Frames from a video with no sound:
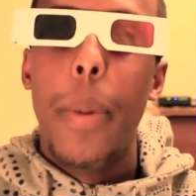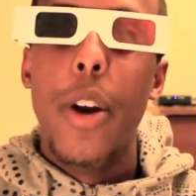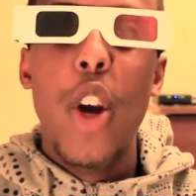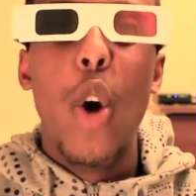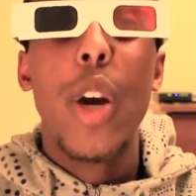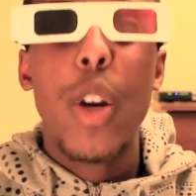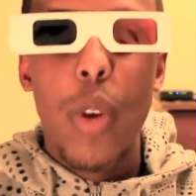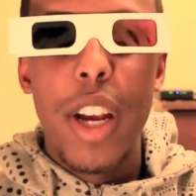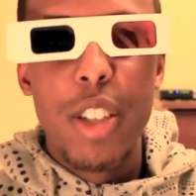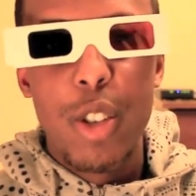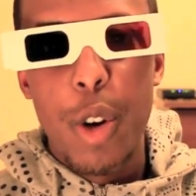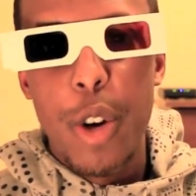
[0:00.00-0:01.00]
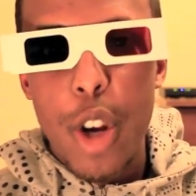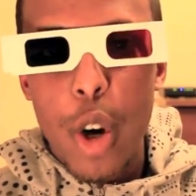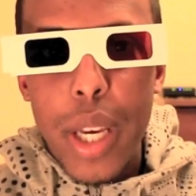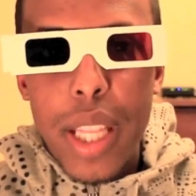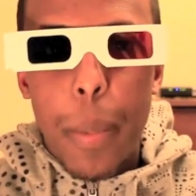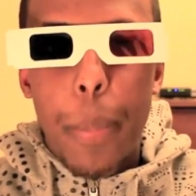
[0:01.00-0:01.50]
But knowing Razer,
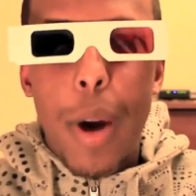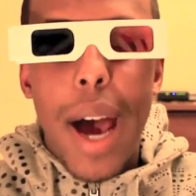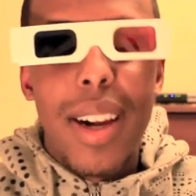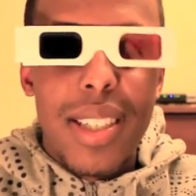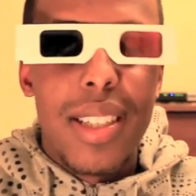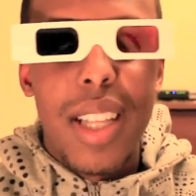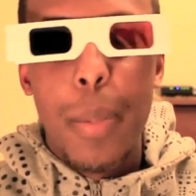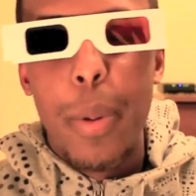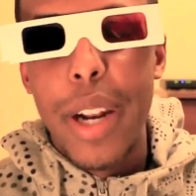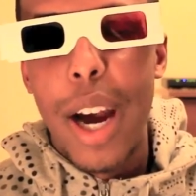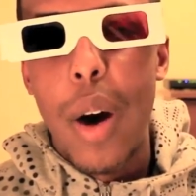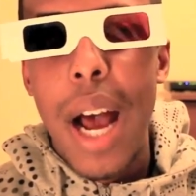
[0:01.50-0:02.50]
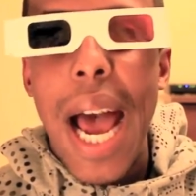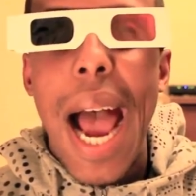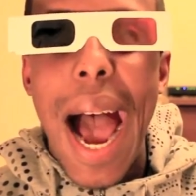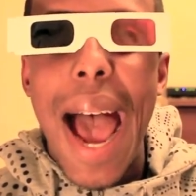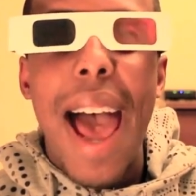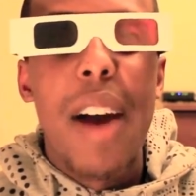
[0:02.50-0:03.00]
knowing the products that they put out,
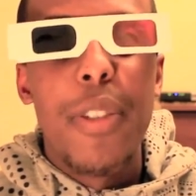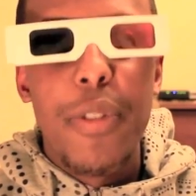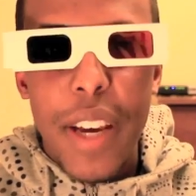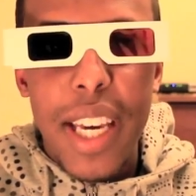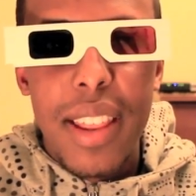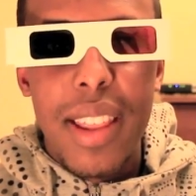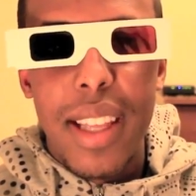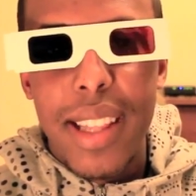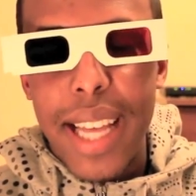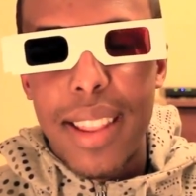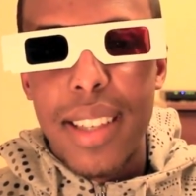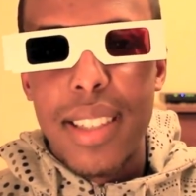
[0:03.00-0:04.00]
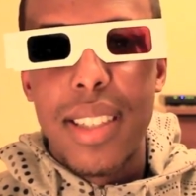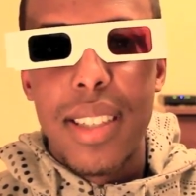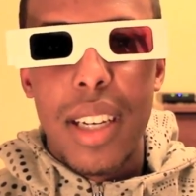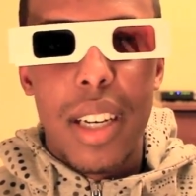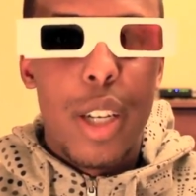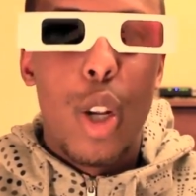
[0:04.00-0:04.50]
I have faith that this is
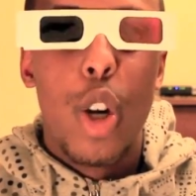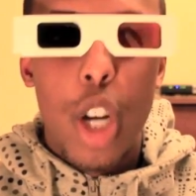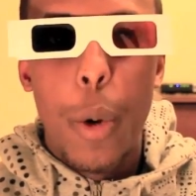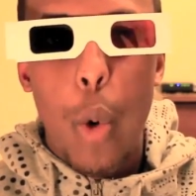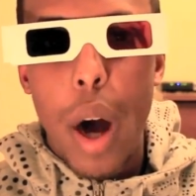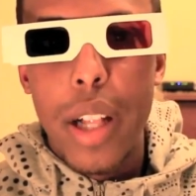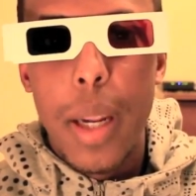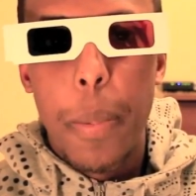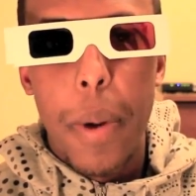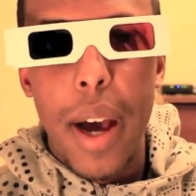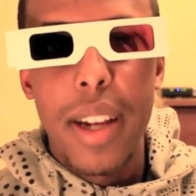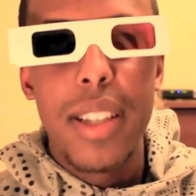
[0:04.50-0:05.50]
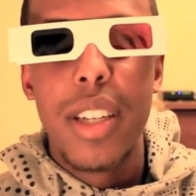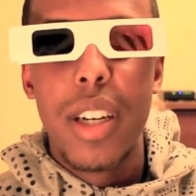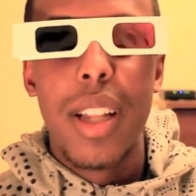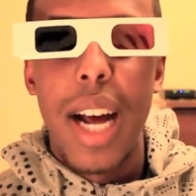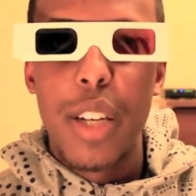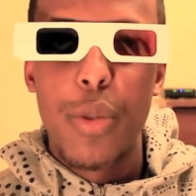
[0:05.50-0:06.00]
a good quality product and
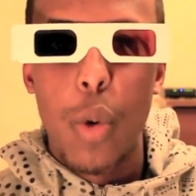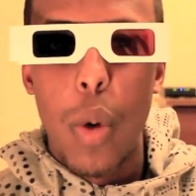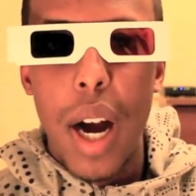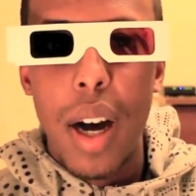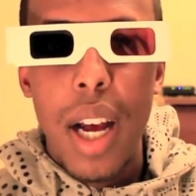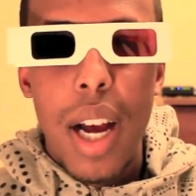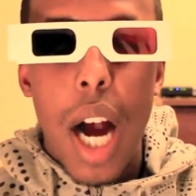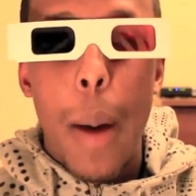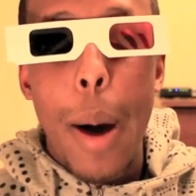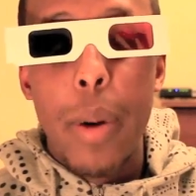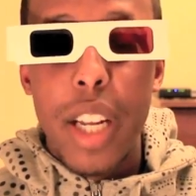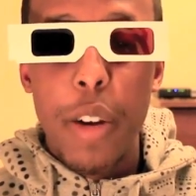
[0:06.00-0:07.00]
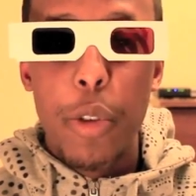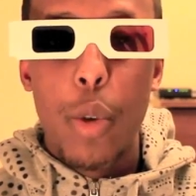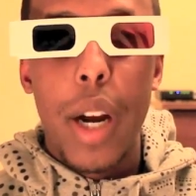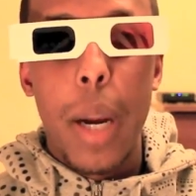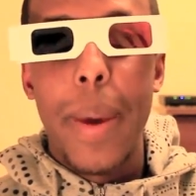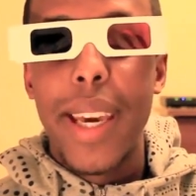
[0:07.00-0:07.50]
it'll last for a while. I would definitely
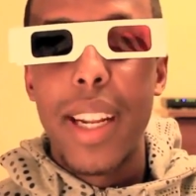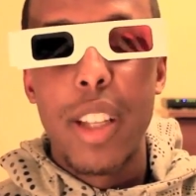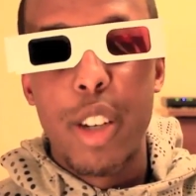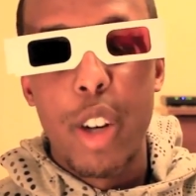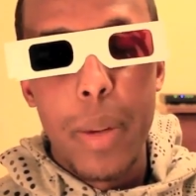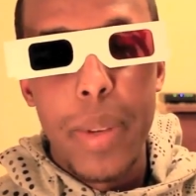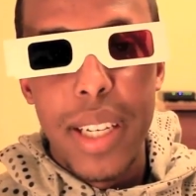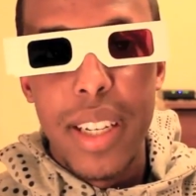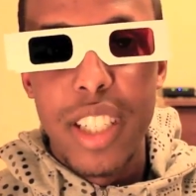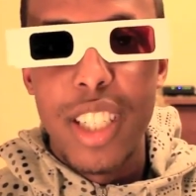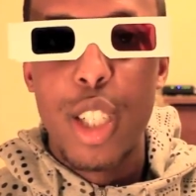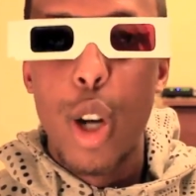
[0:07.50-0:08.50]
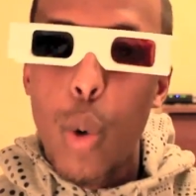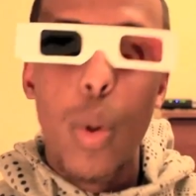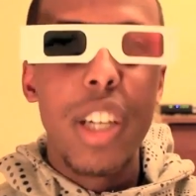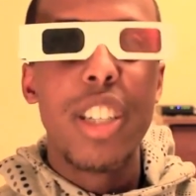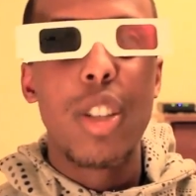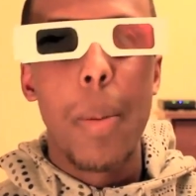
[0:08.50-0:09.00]
recommend getting the tournament edition. Don't
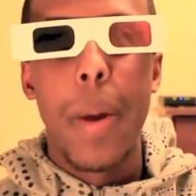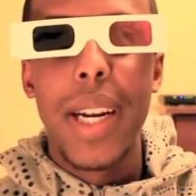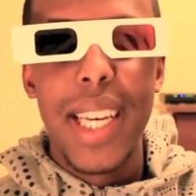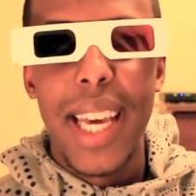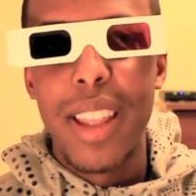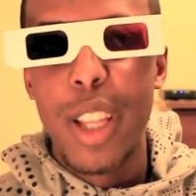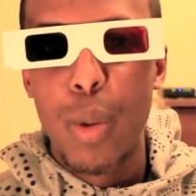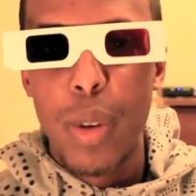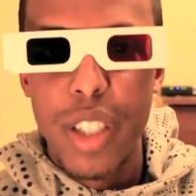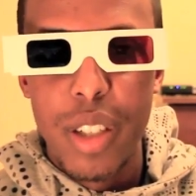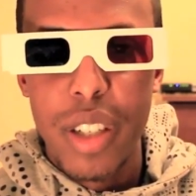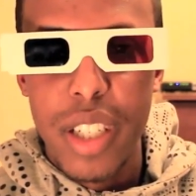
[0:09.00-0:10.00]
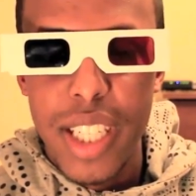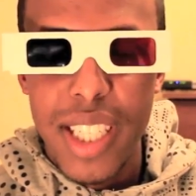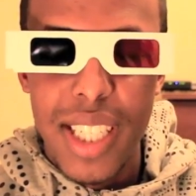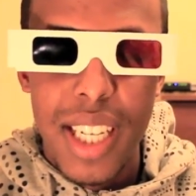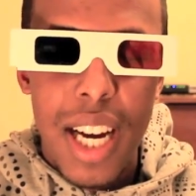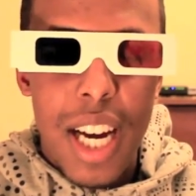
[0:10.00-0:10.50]
waste your money getting the original
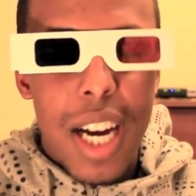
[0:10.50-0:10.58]
edition.